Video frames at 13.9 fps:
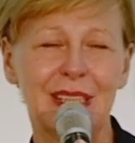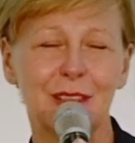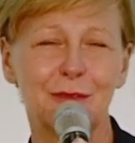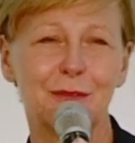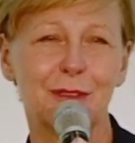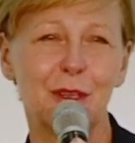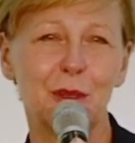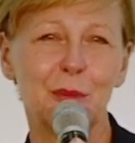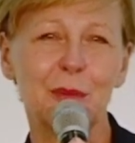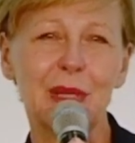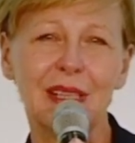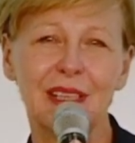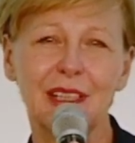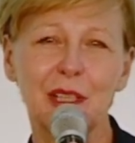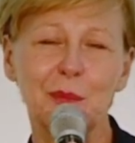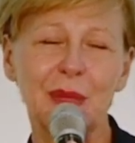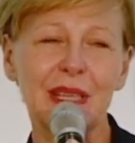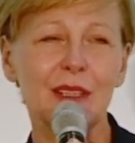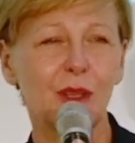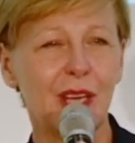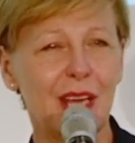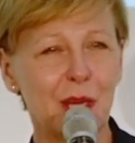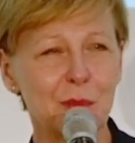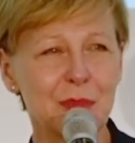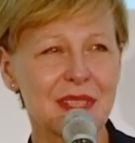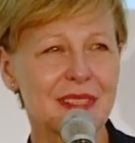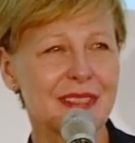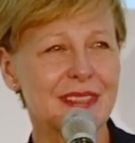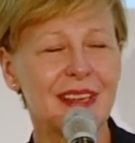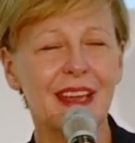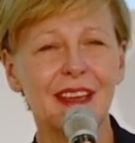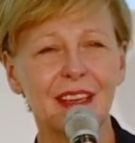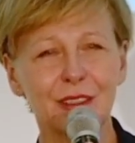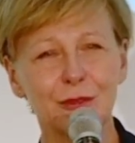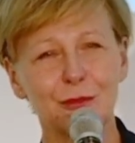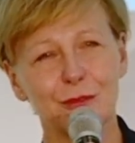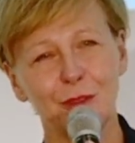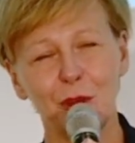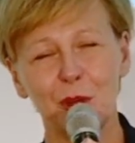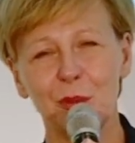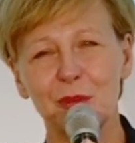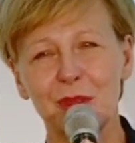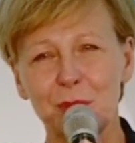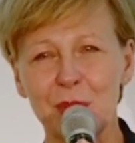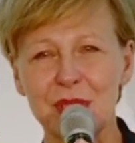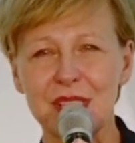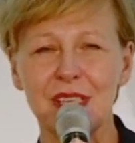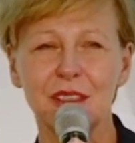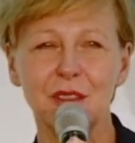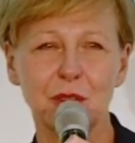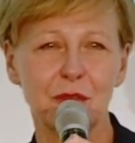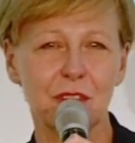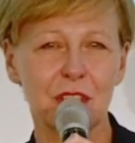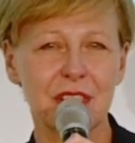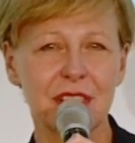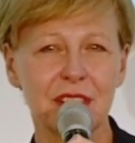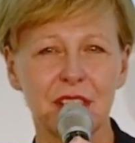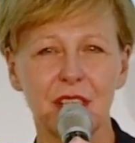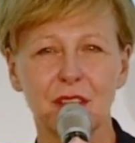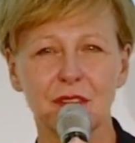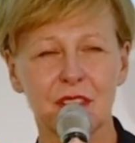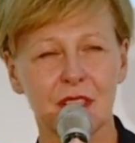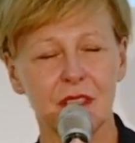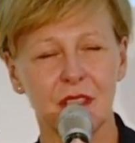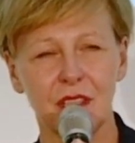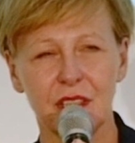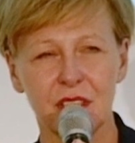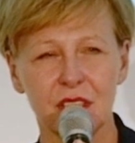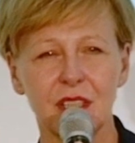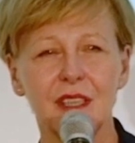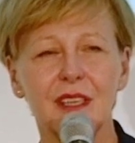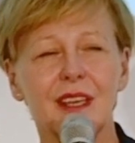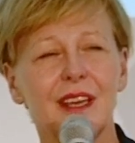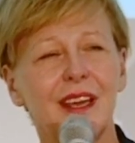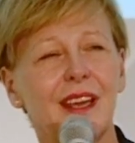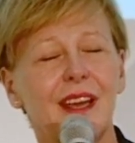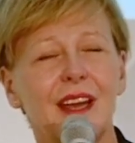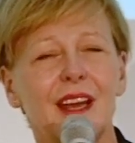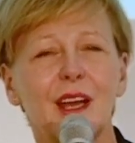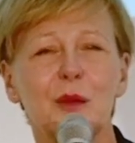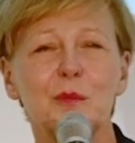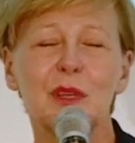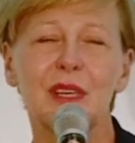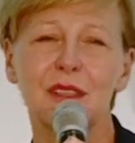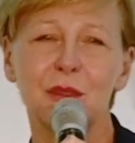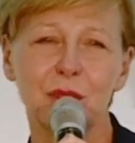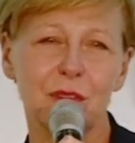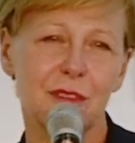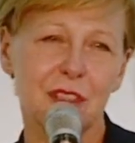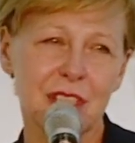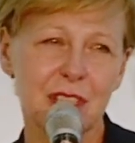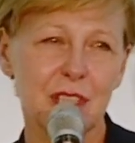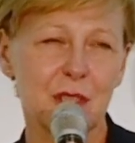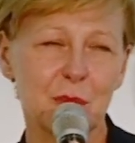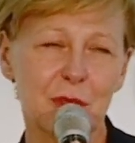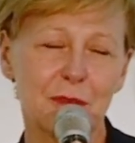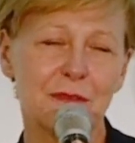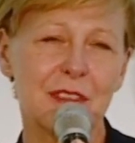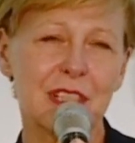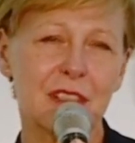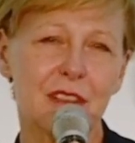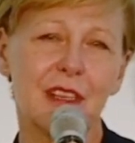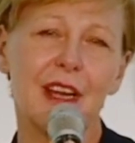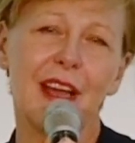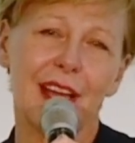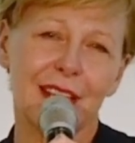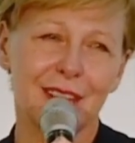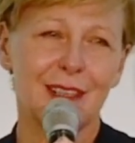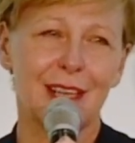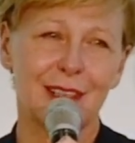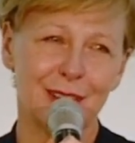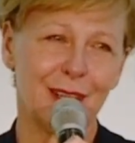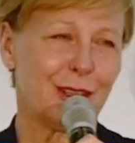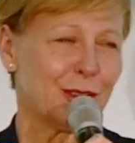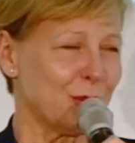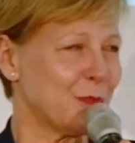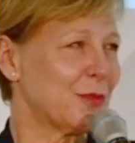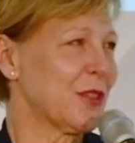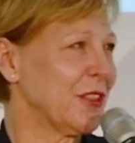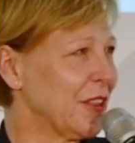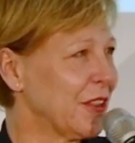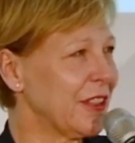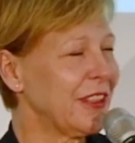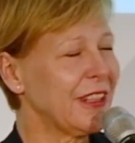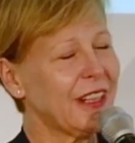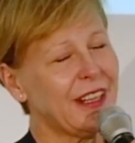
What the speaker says: from Rimedo Labs and from the Poznań University of Technology. I'm a university professor and an entrepreneur.